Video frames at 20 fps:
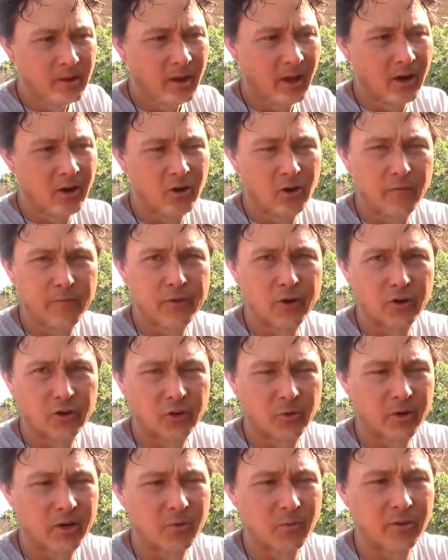I don't know if they're
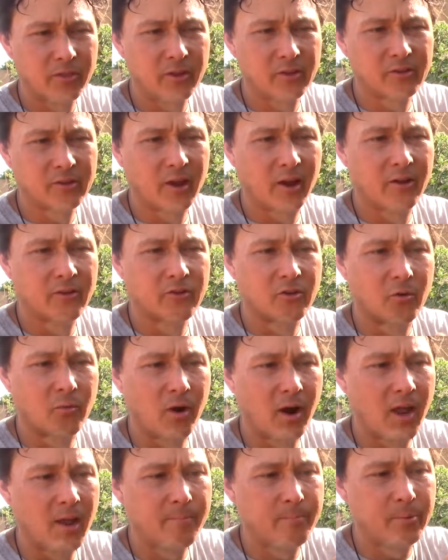green when these guys are
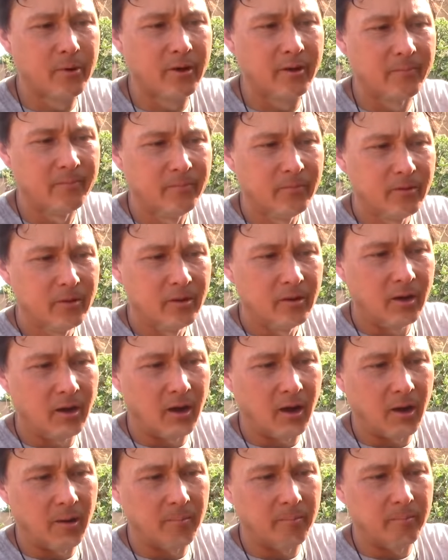ripe, but
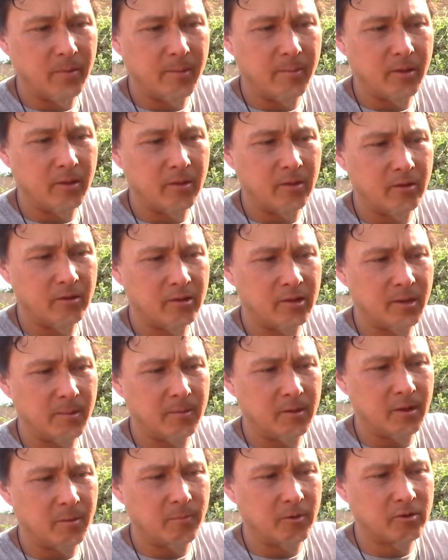maybe the
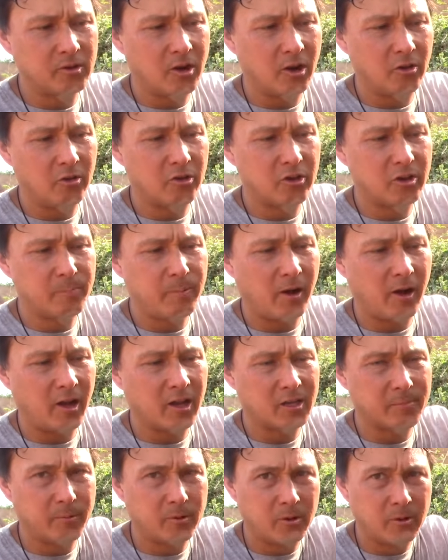deepest color as
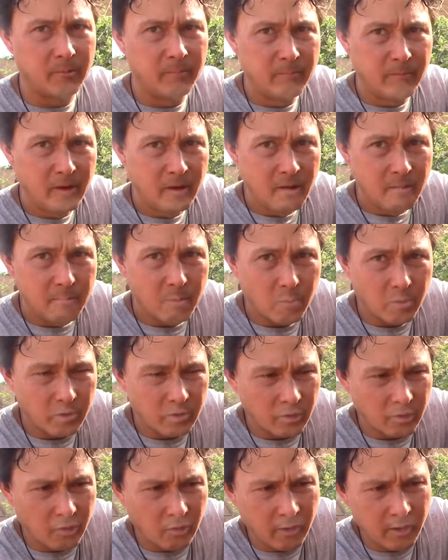possible. We're
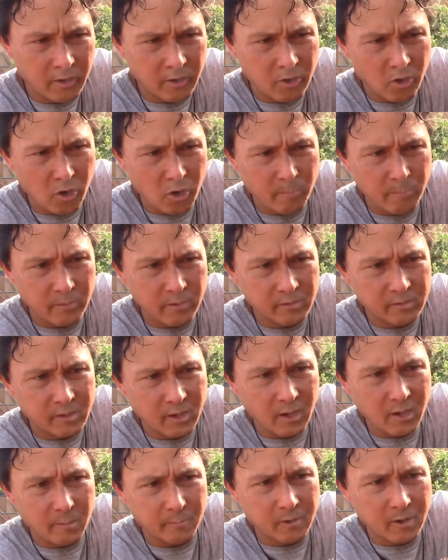gonna go ahead and open this
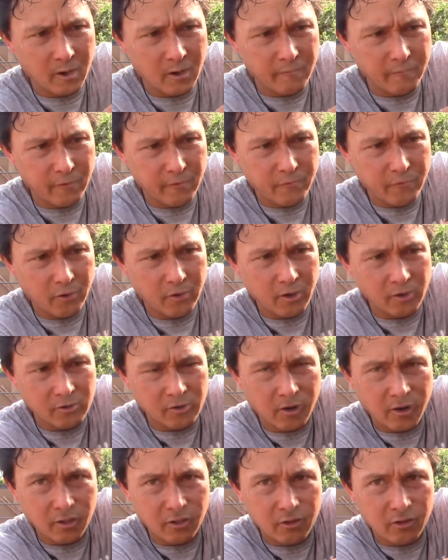guy up carefully for you guys.
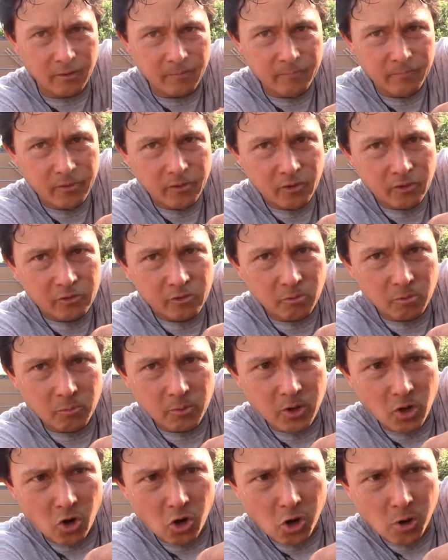All right, look. So when
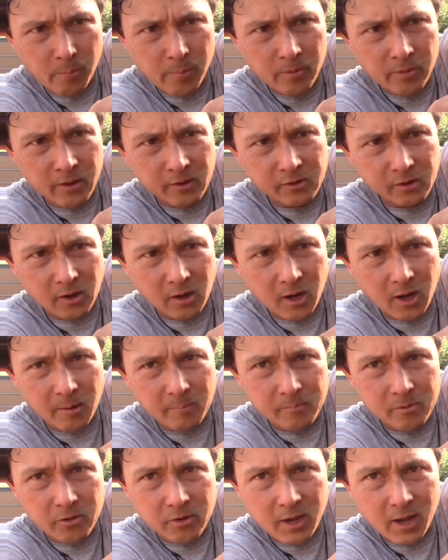we open this
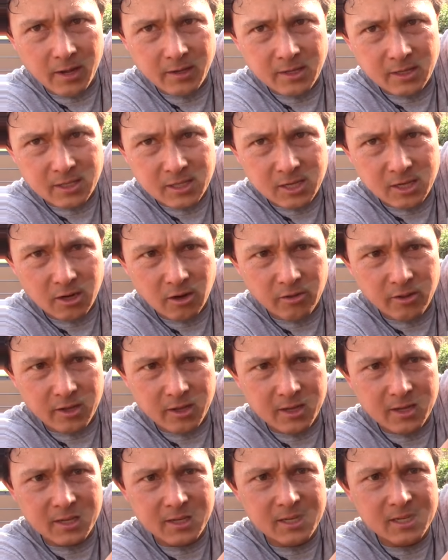up, you guys can see on the
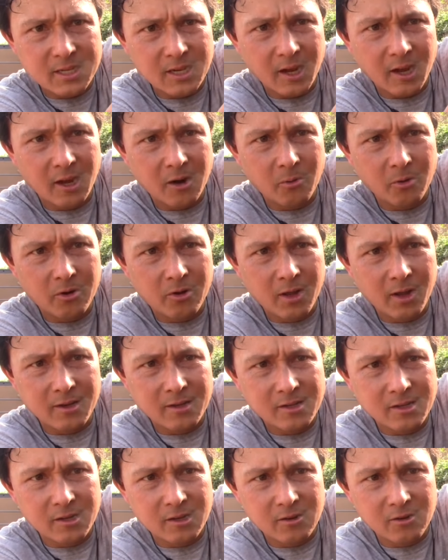inside, what do you
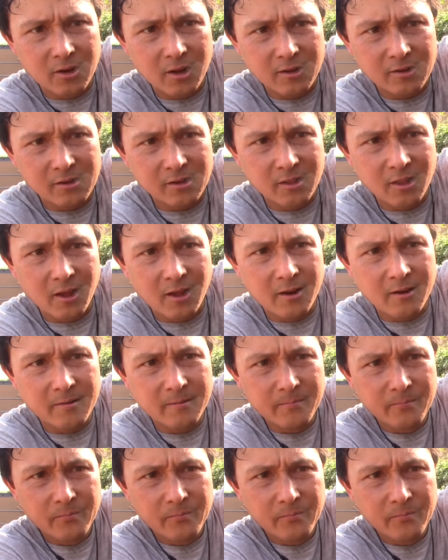guys see? And you guys see that?